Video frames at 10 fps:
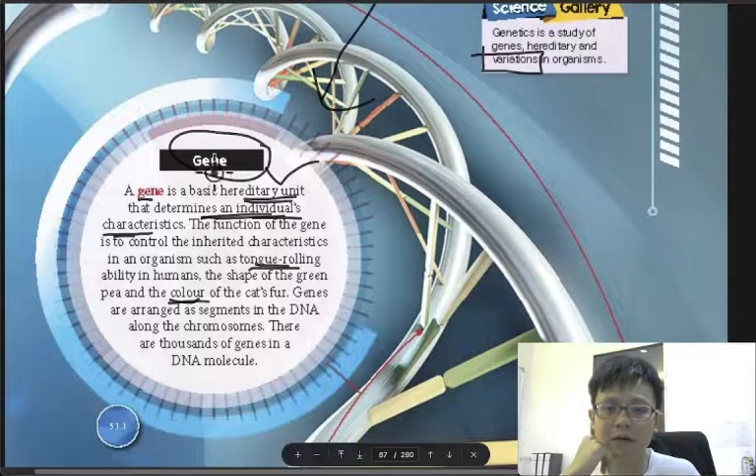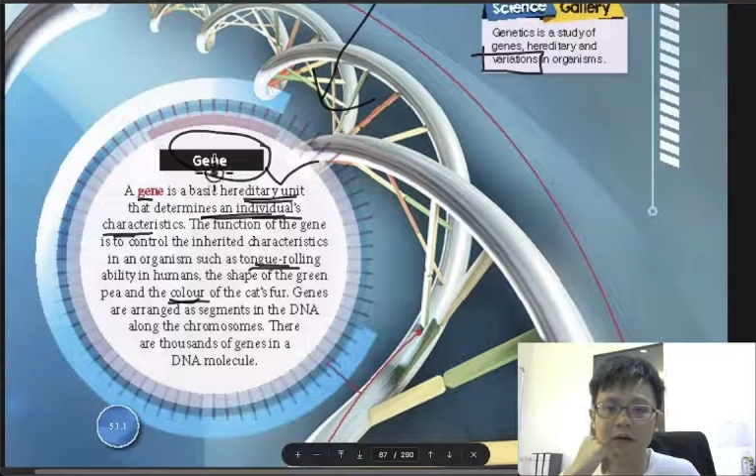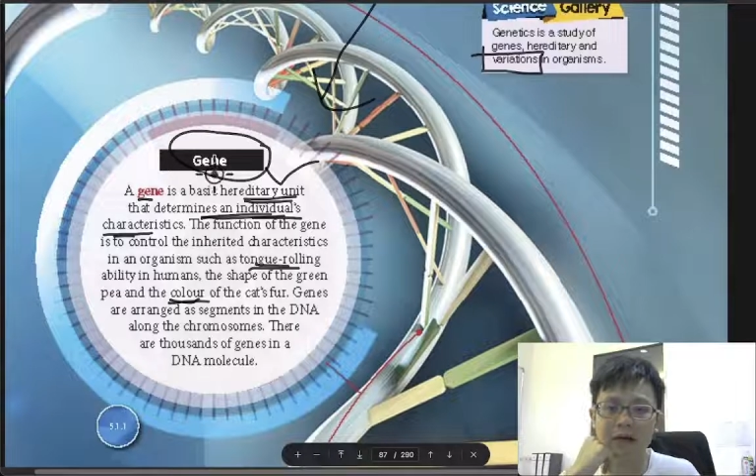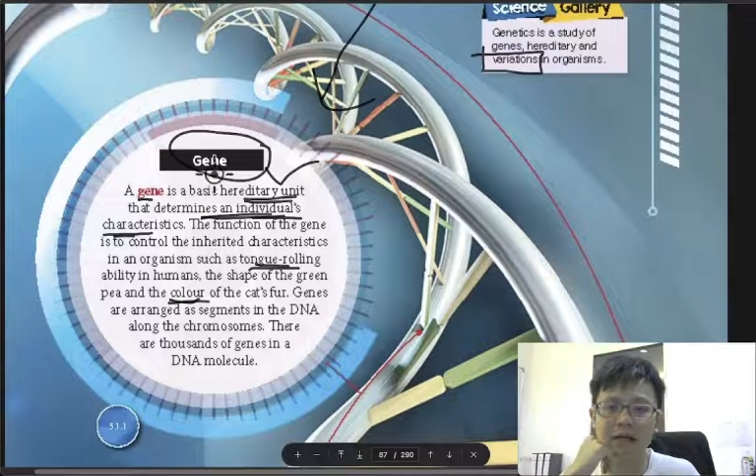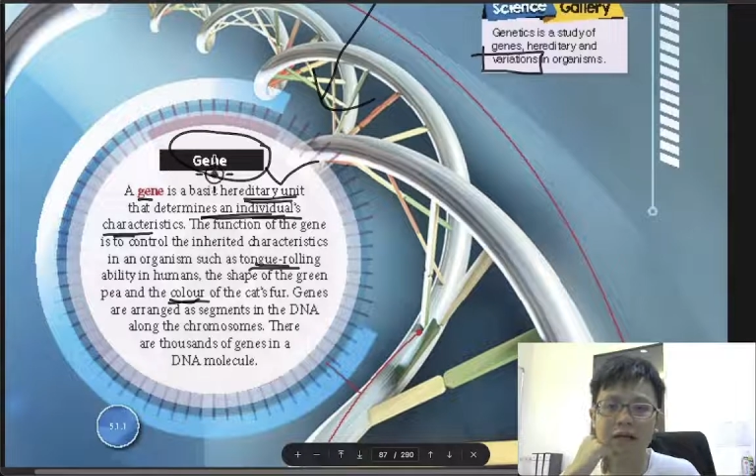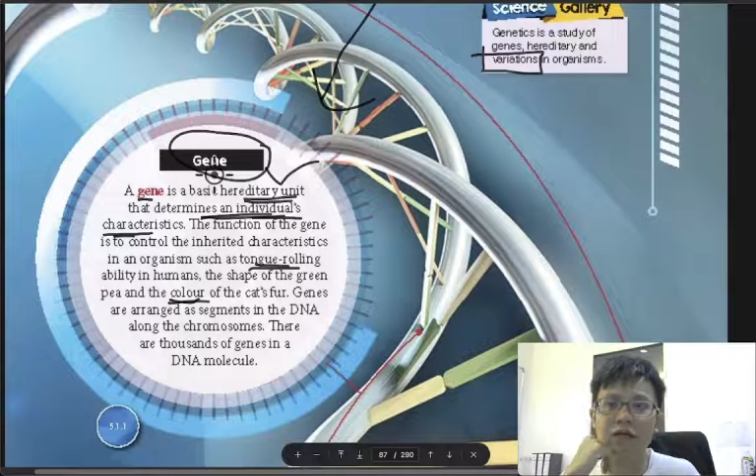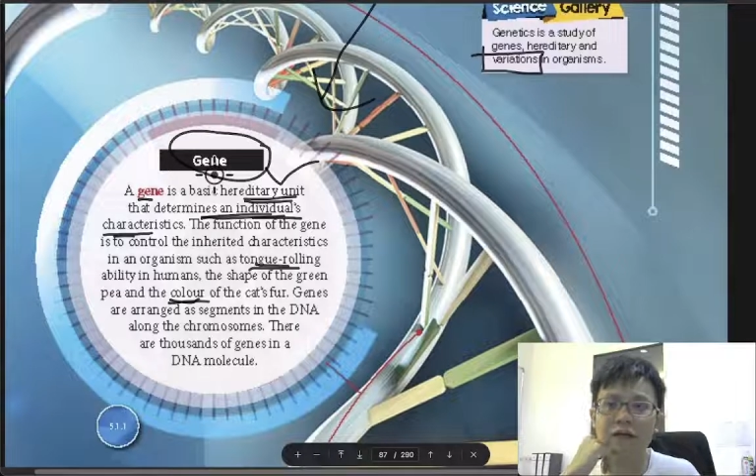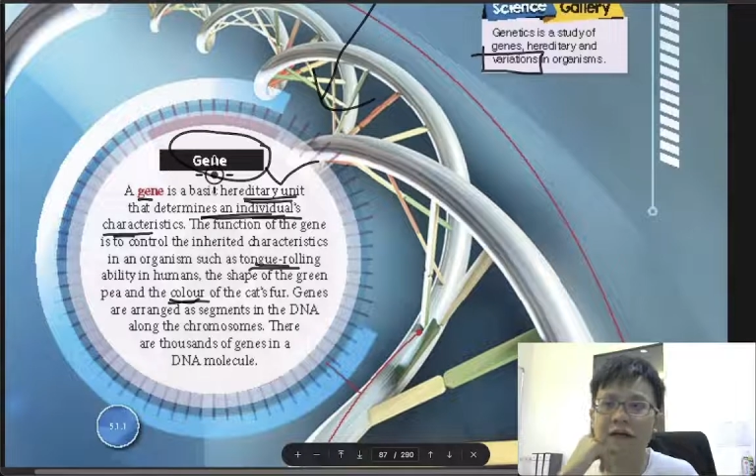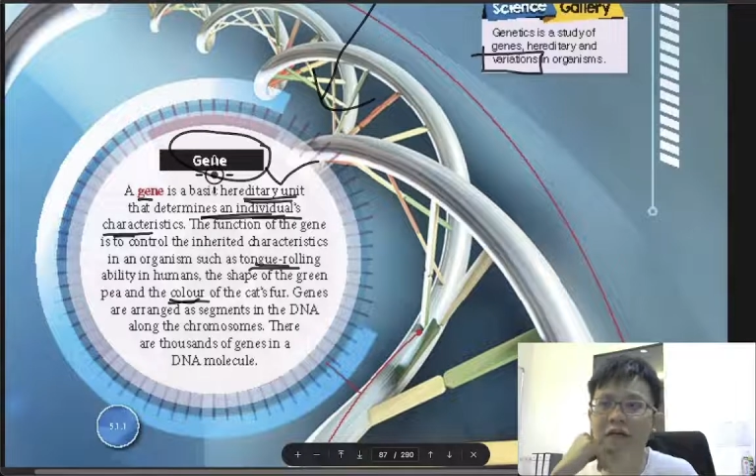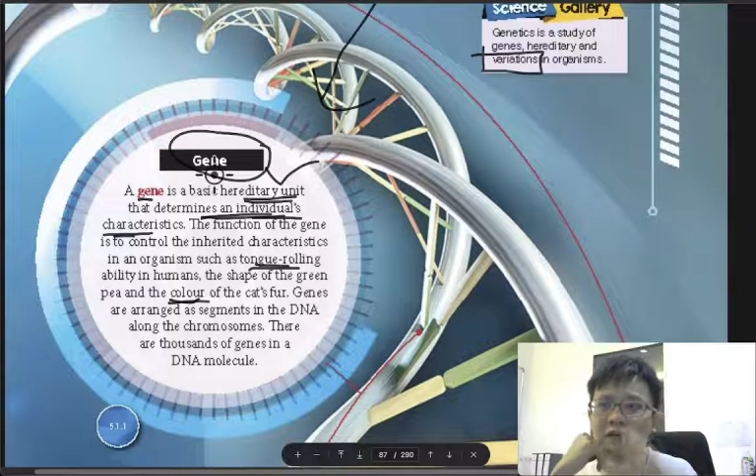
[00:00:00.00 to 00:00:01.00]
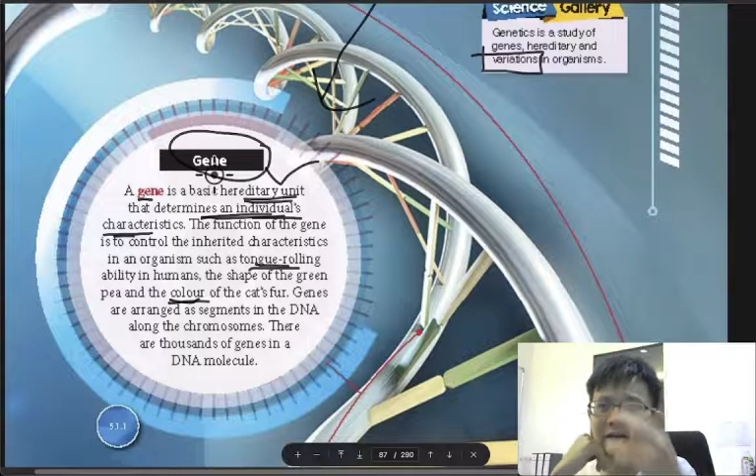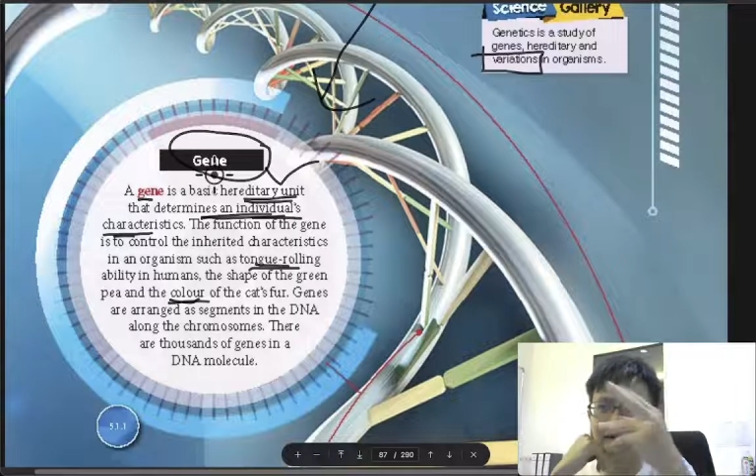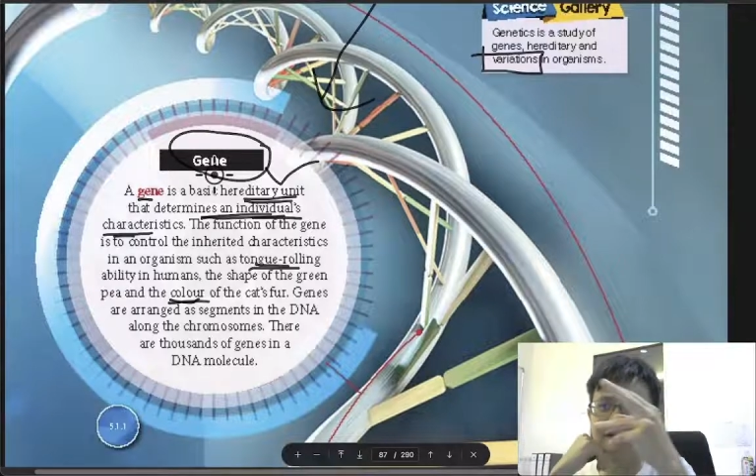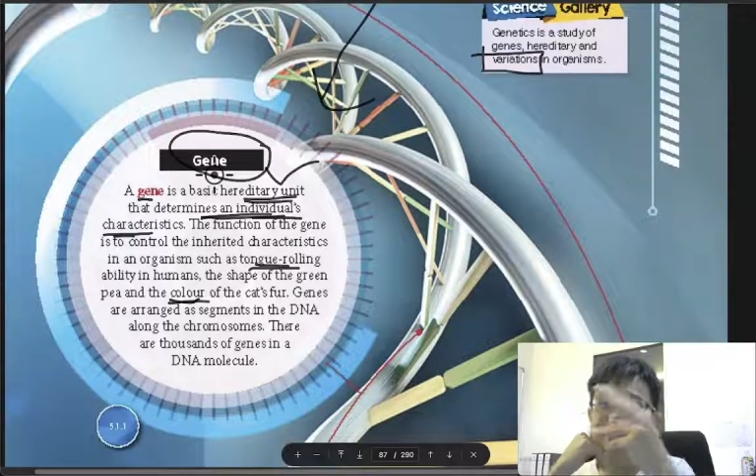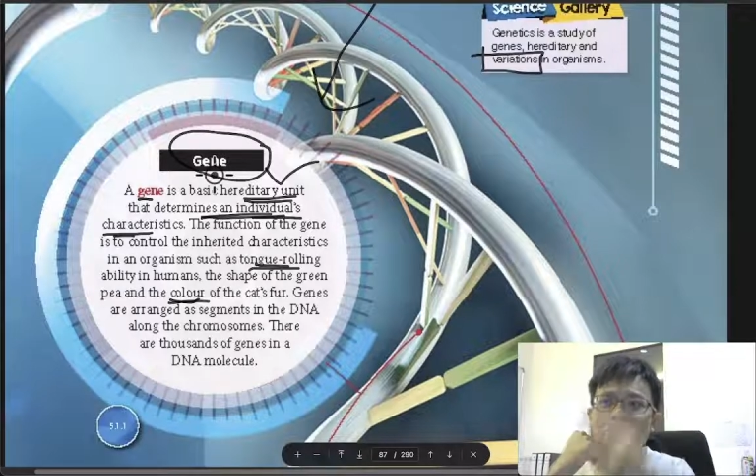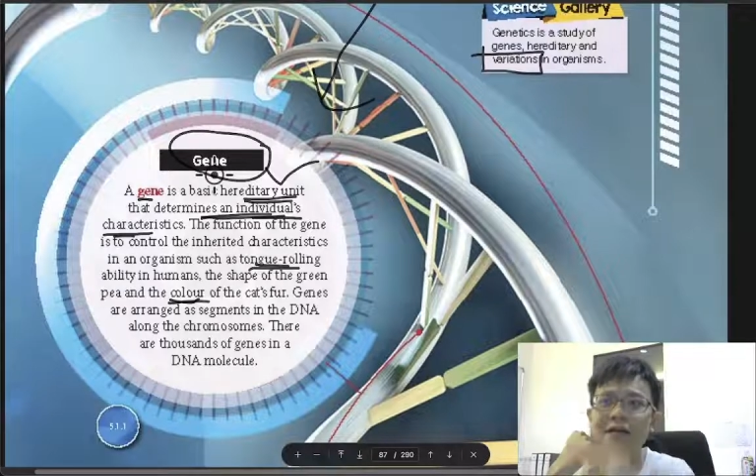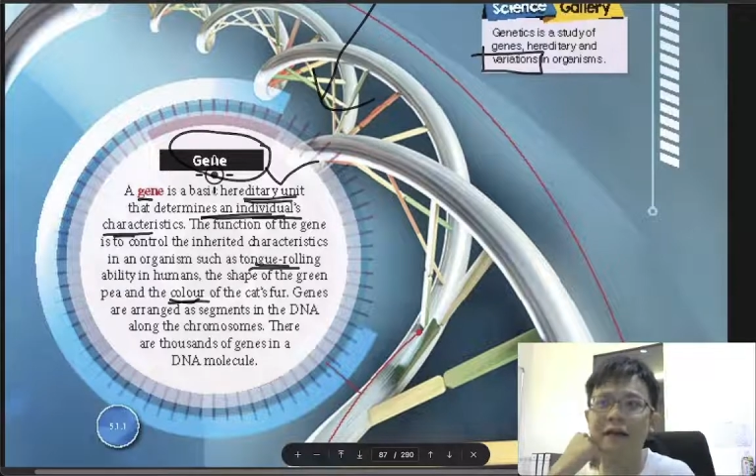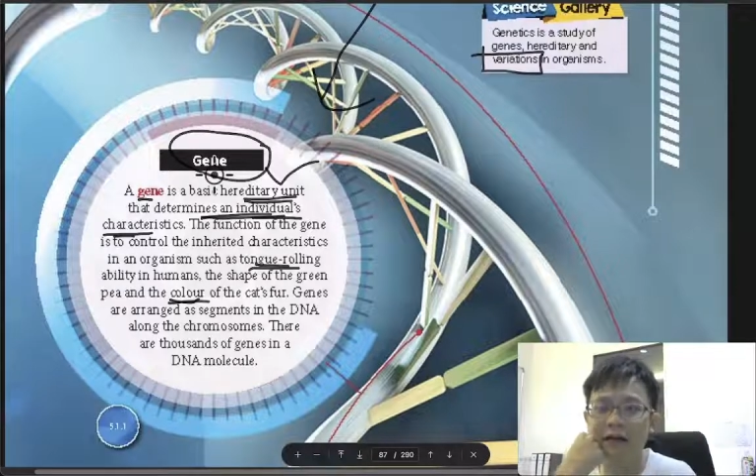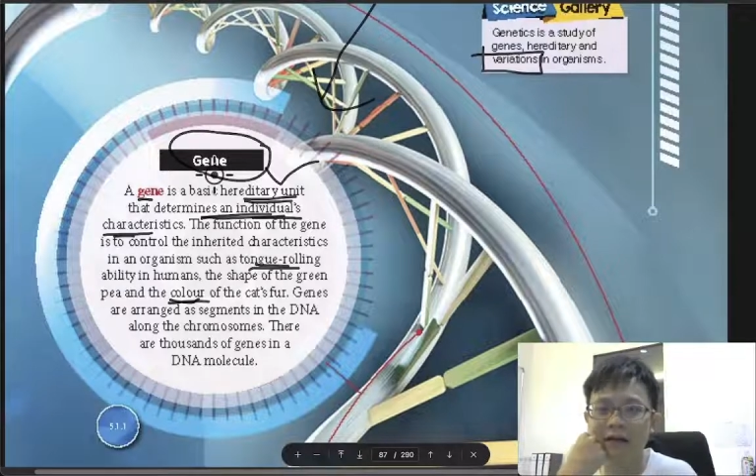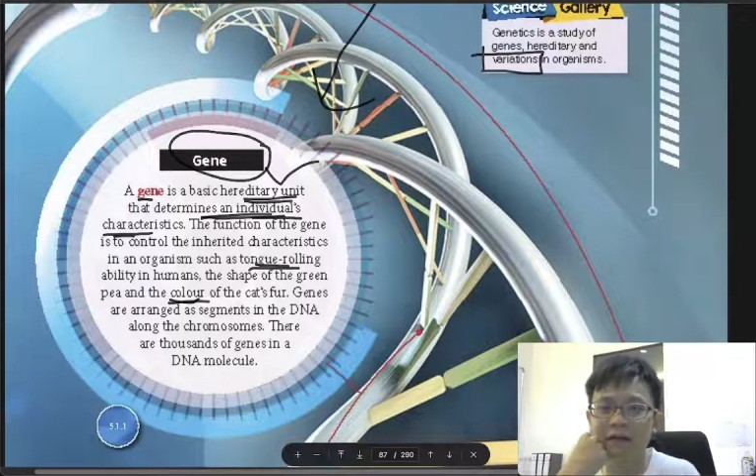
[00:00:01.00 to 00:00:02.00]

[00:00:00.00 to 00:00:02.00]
and you cannot cut the cell, right?